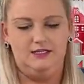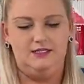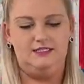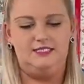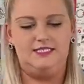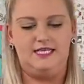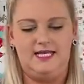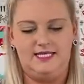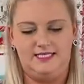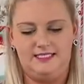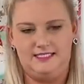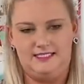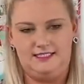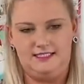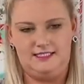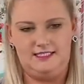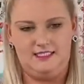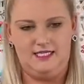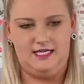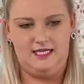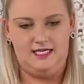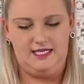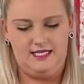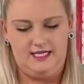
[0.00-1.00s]
Next
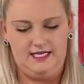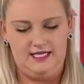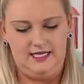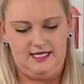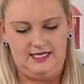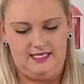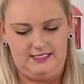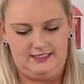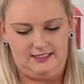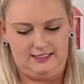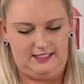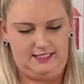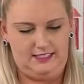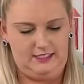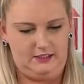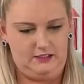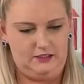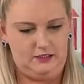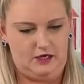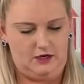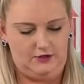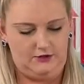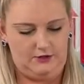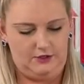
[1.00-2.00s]
is
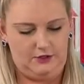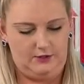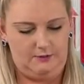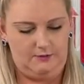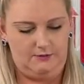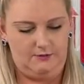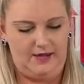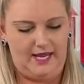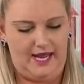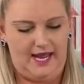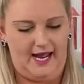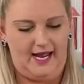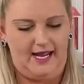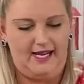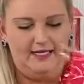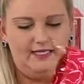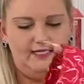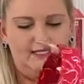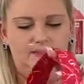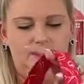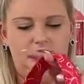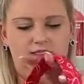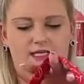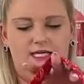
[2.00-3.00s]
another
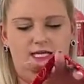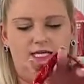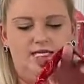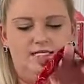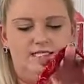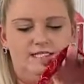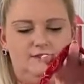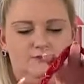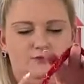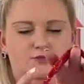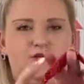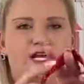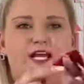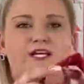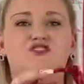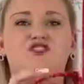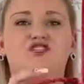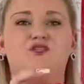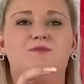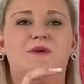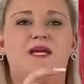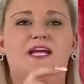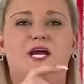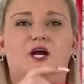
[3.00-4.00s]
bag. It is would
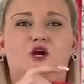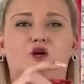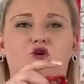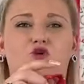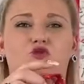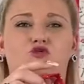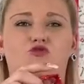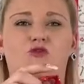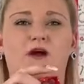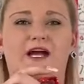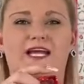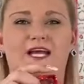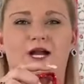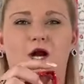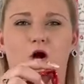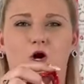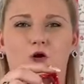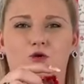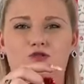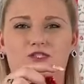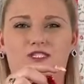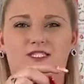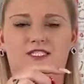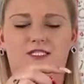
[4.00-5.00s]
actually make a great
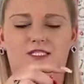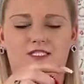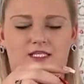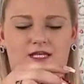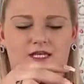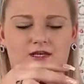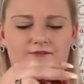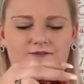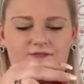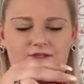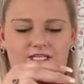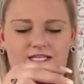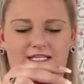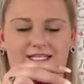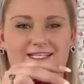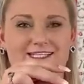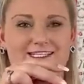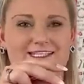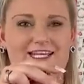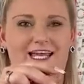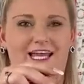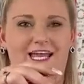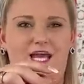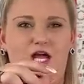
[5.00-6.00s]
hostess gift. It
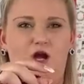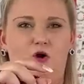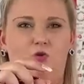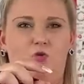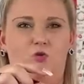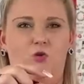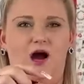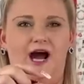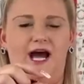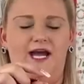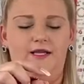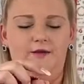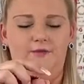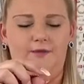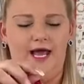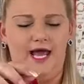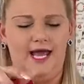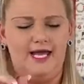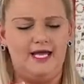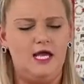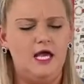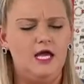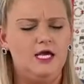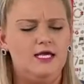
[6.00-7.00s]
is a wine
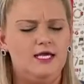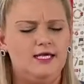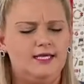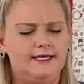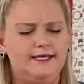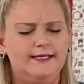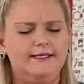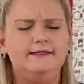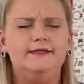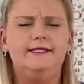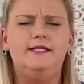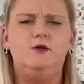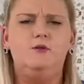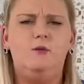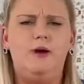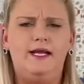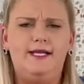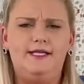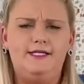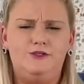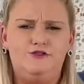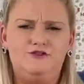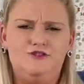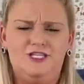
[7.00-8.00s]
bag. Carolina, why
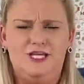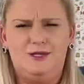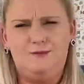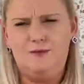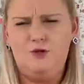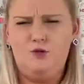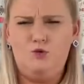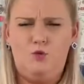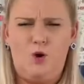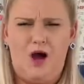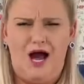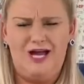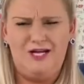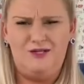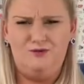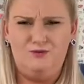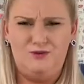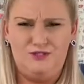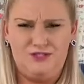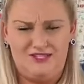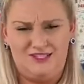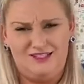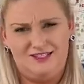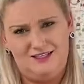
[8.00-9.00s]
didn't you send me wine
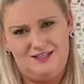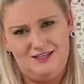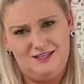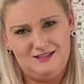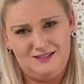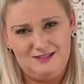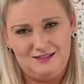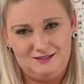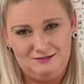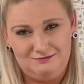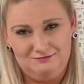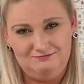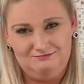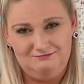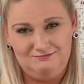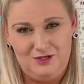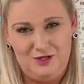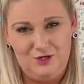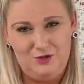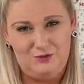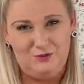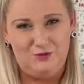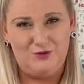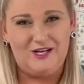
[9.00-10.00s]
with this? We're
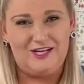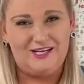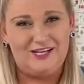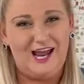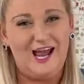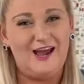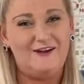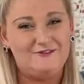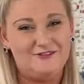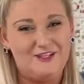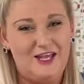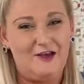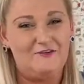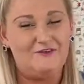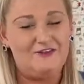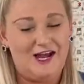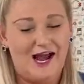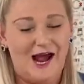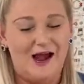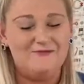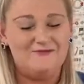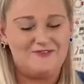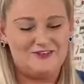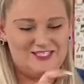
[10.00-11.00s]
gonna have to have a
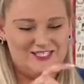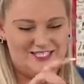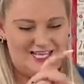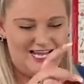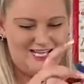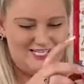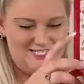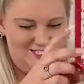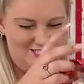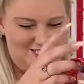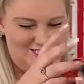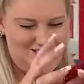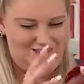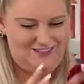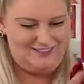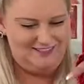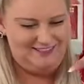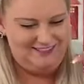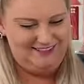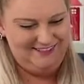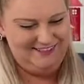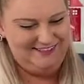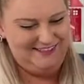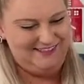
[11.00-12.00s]

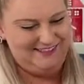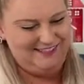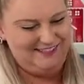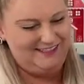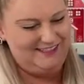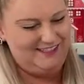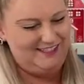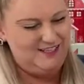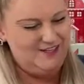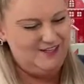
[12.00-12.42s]
conversation. so